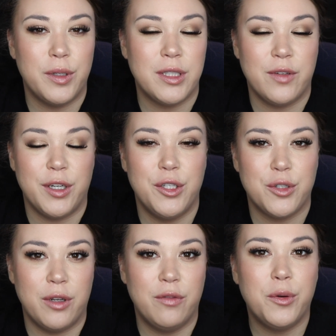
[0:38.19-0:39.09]
It's very
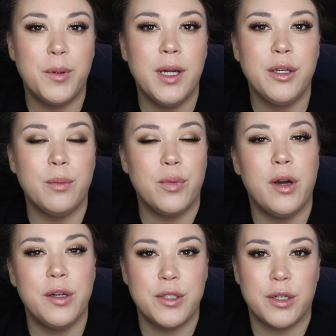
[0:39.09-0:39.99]
straightforward. Your
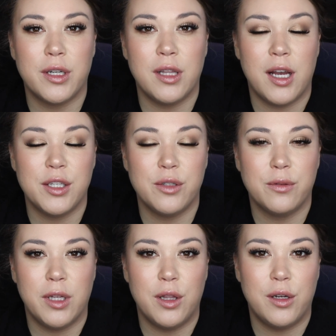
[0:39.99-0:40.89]
products are going to last a
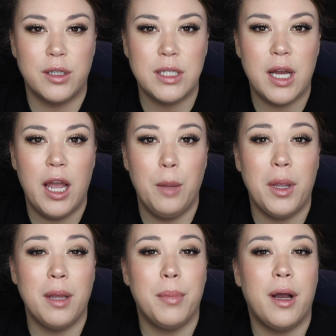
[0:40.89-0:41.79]
really long time,
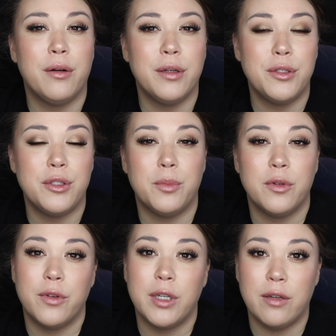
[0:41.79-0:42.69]
and powder is super
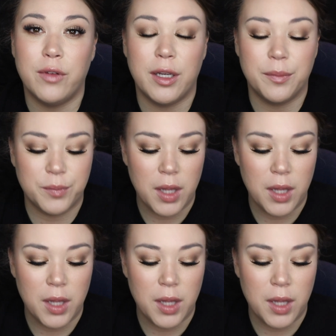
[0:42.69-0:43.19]
forgiving.